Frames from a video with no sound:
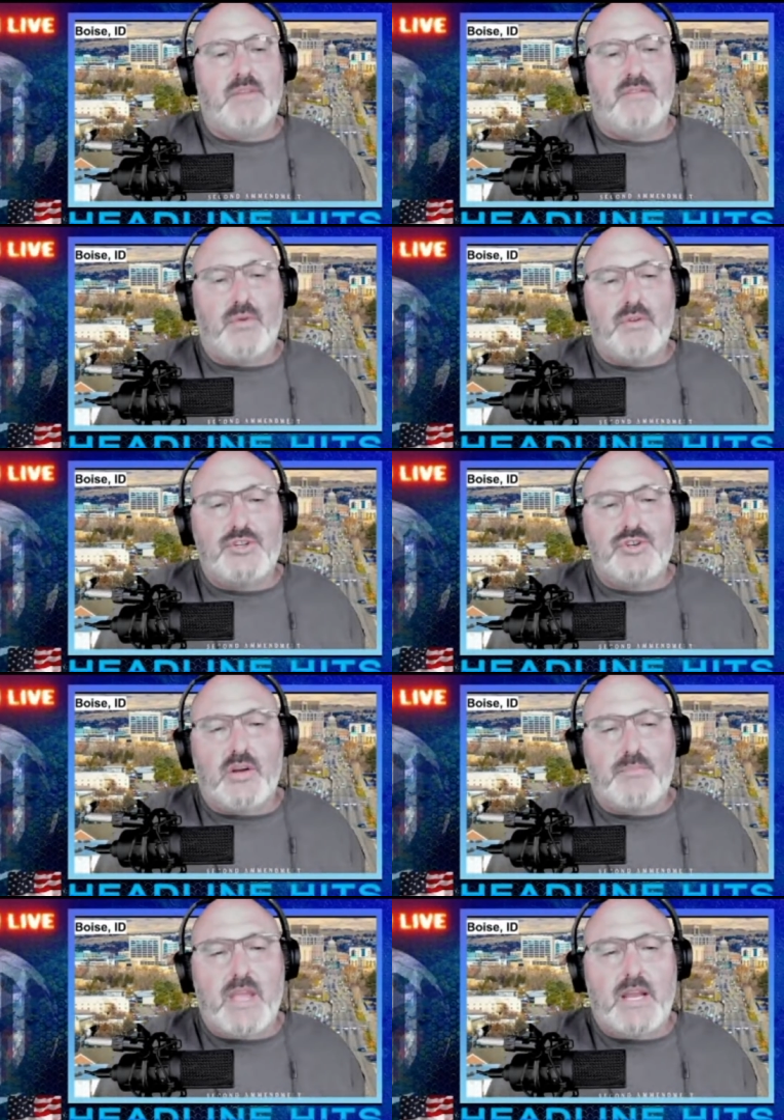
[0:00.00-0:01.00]
Before the
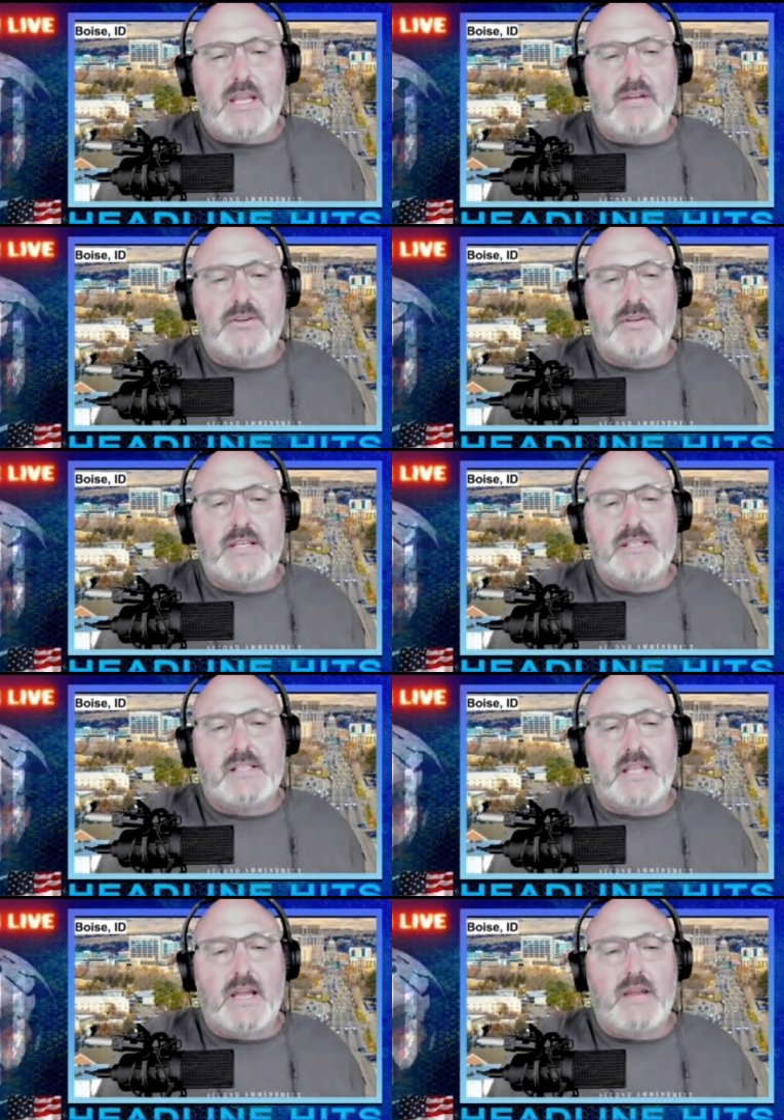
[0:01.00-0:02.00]
drunk man entered his
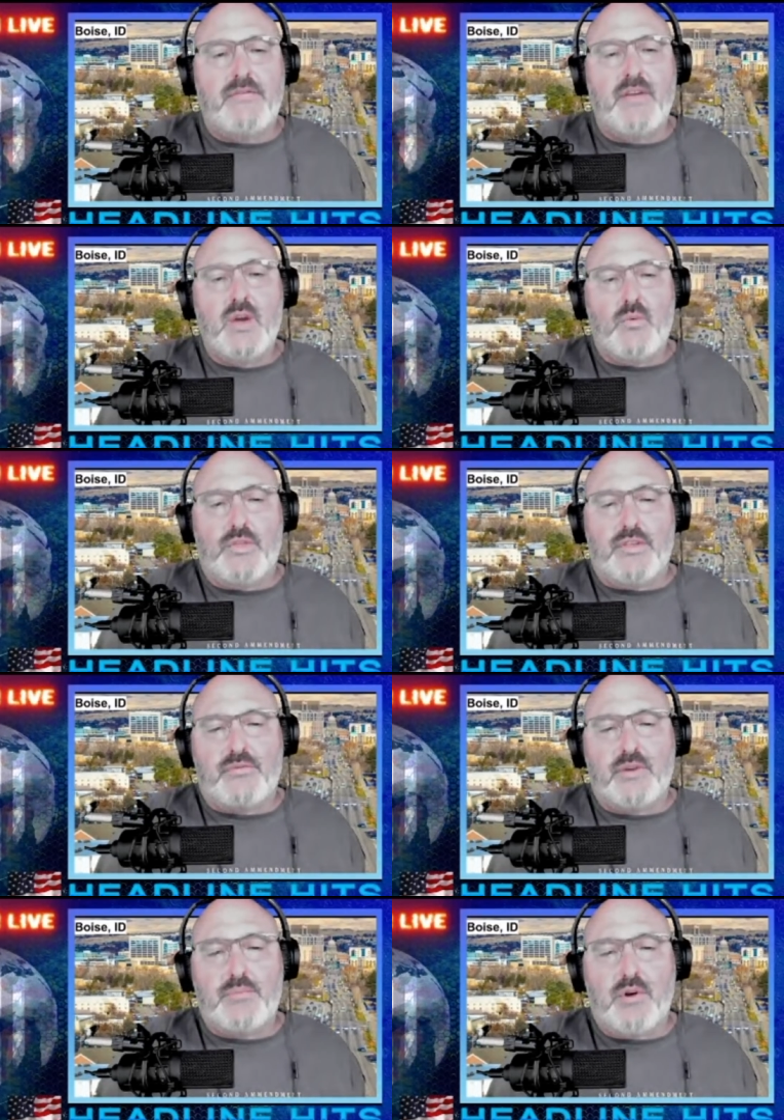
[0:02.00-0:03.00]
life with the
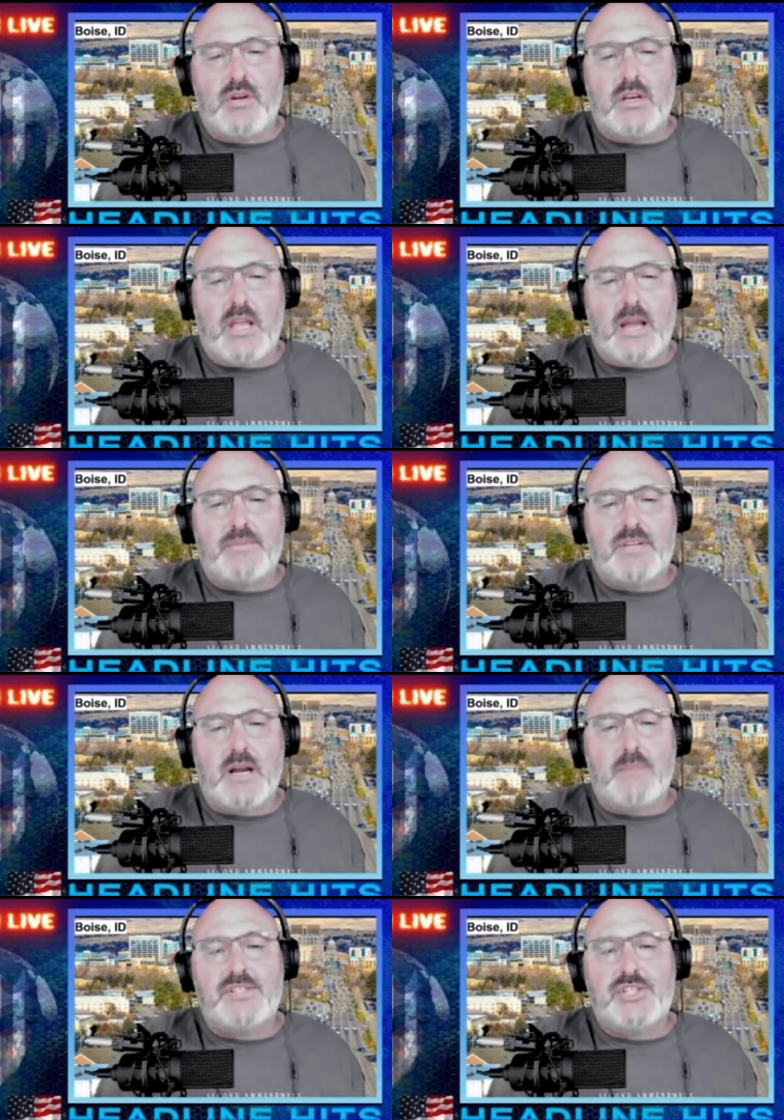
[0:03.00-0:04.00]
three broken
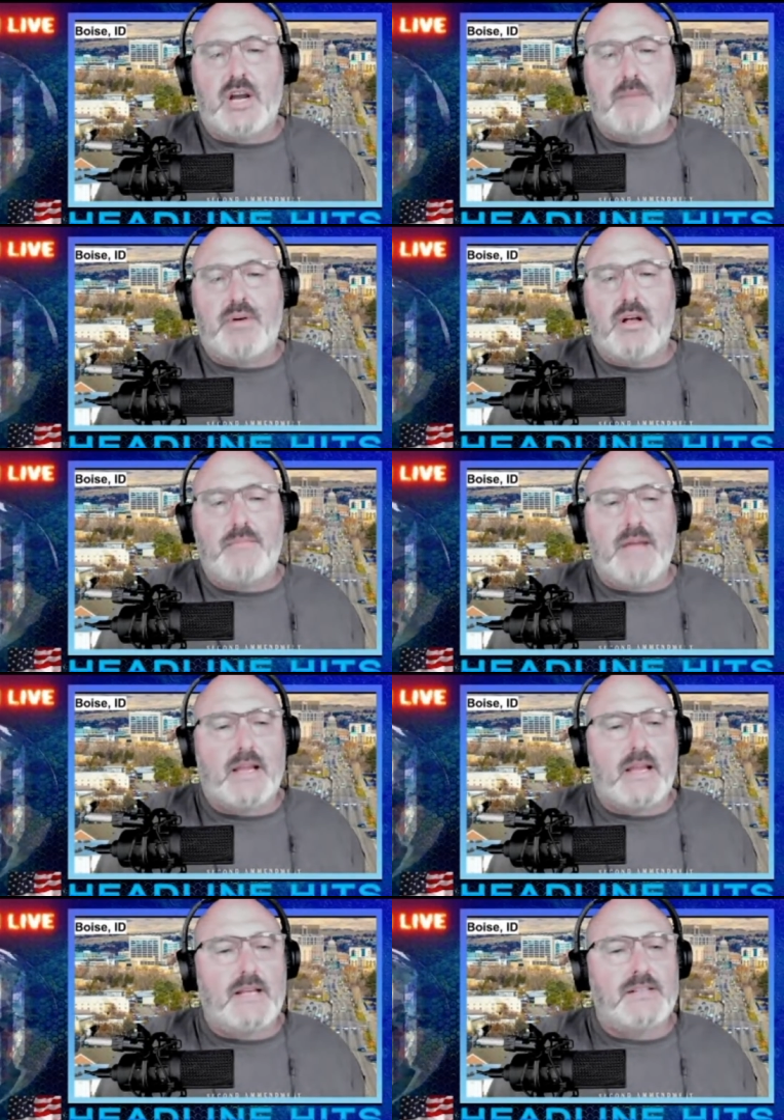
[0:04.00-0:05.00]
laptops, John Paul
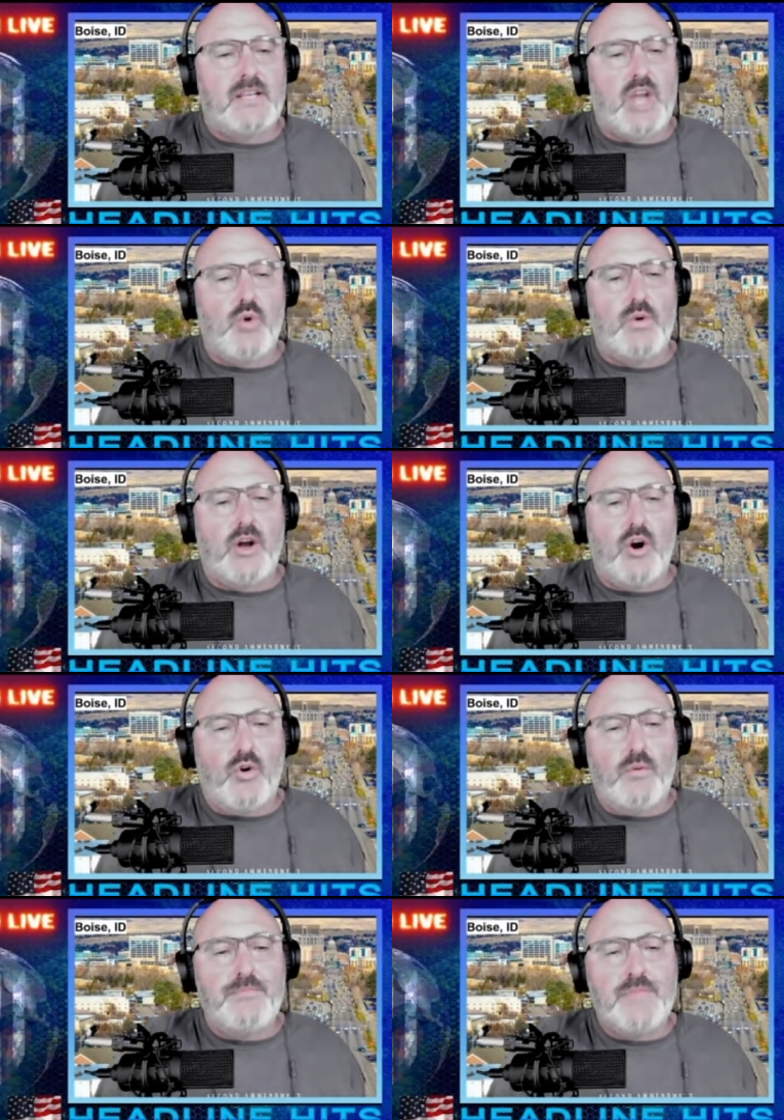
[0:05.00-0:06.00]
Mac Isaac owned a
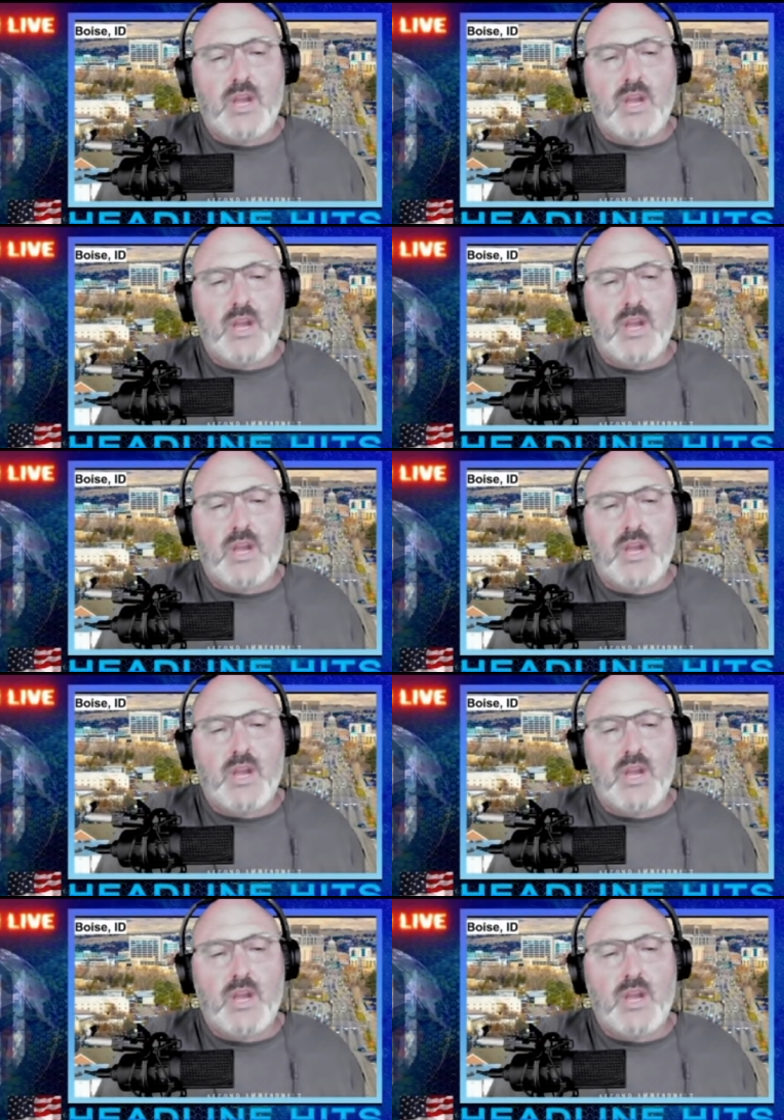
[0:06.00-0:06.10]
home,